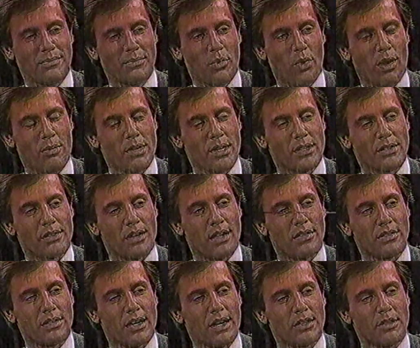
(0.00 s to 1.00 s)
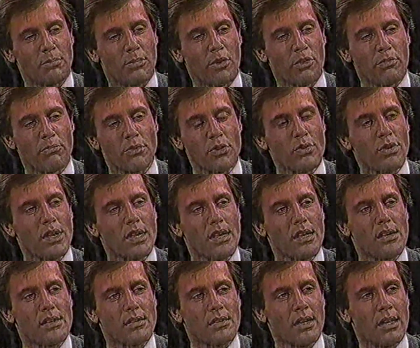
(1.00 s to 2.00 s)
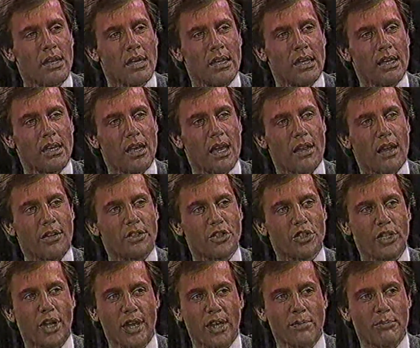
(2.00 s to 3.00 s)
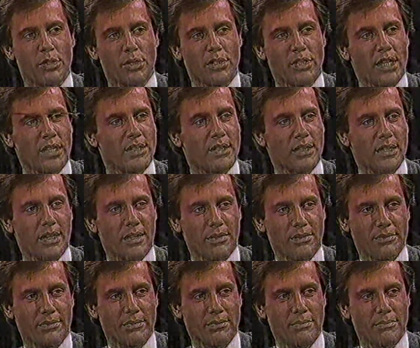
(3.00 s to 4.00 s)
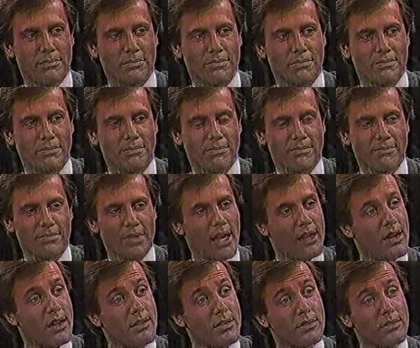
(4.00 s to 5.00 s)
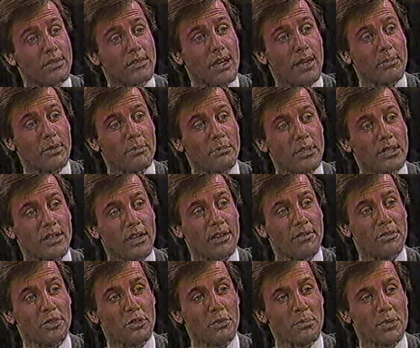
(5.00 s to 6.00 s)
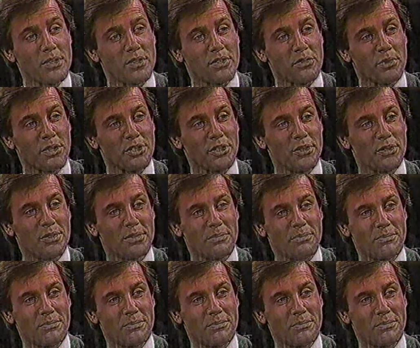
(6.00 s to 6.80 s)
Well, because London has both beauty and an unshakable dignity. And I think the same can be said of you, Mrs. Richards.